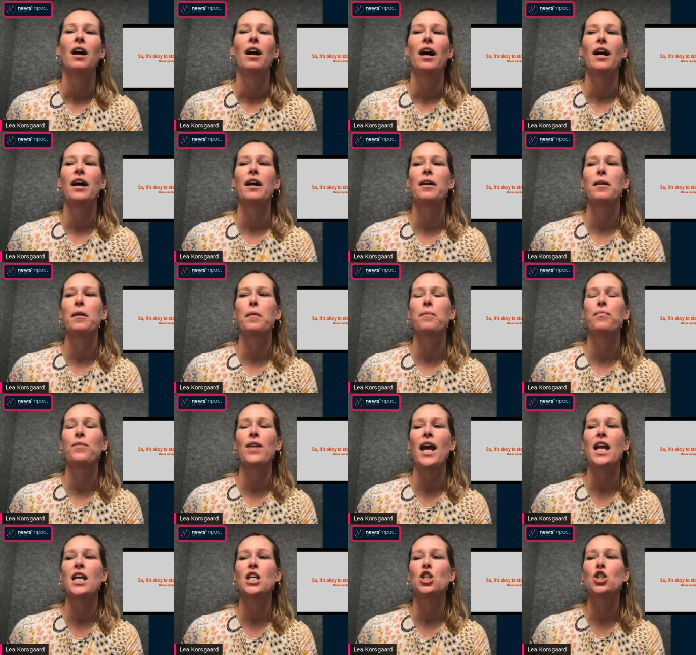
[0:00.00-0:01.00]

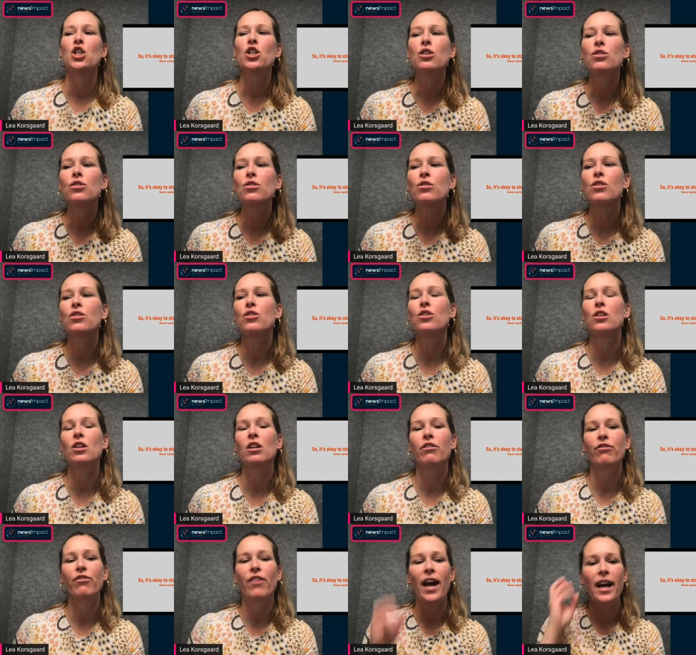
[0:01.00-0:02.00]
And just the sheer
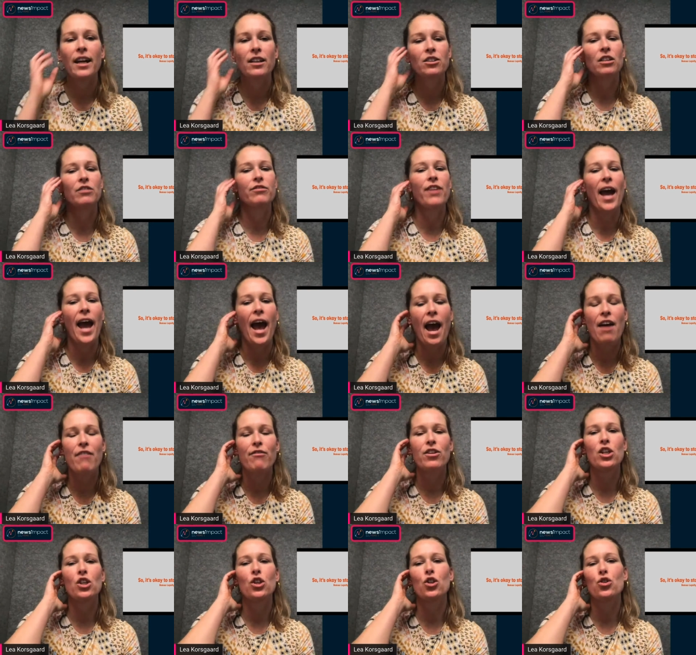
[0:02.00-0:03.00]
fact of
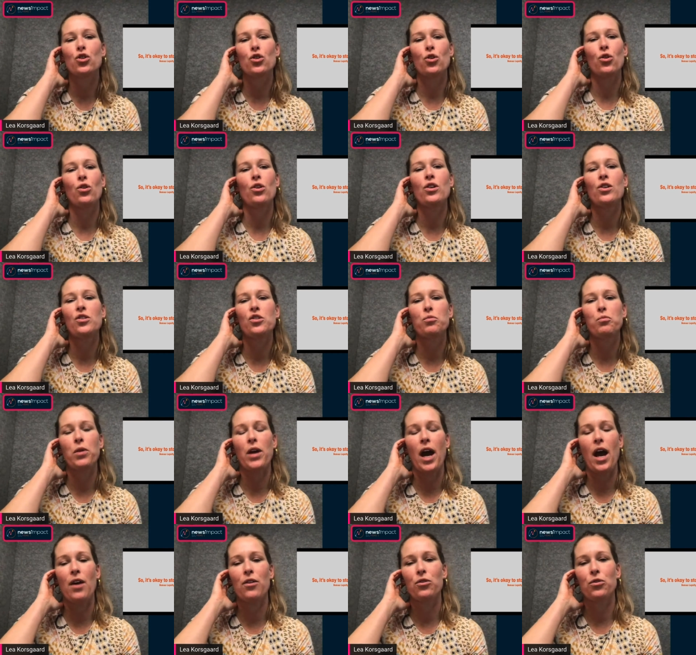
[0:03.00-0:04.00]
having the journalist
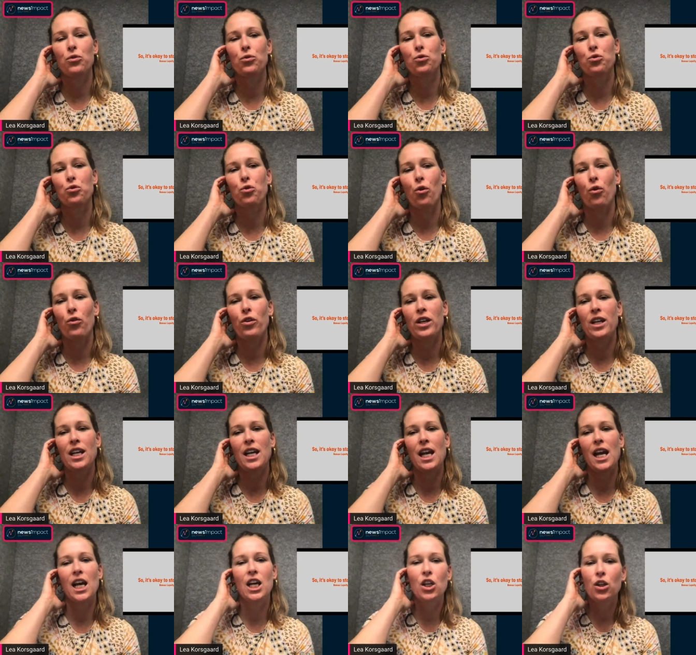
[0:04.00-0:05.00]
behind the story
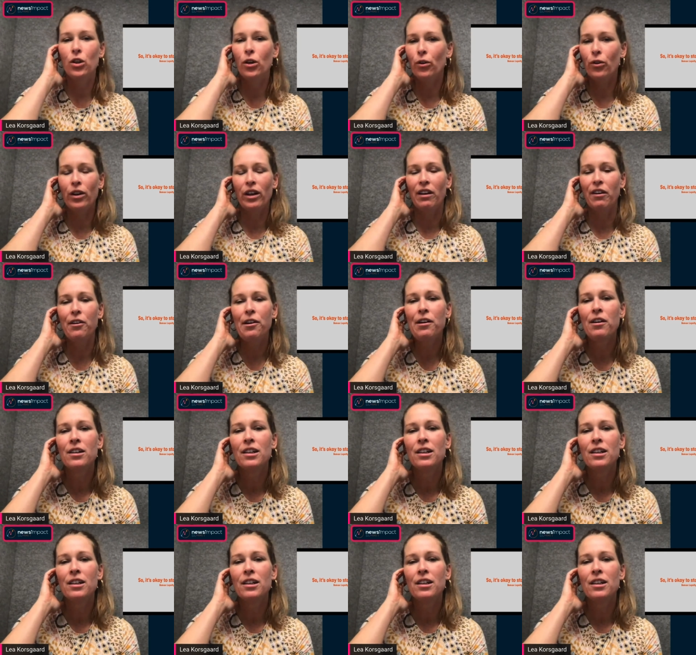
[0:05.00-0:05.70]
in your ear,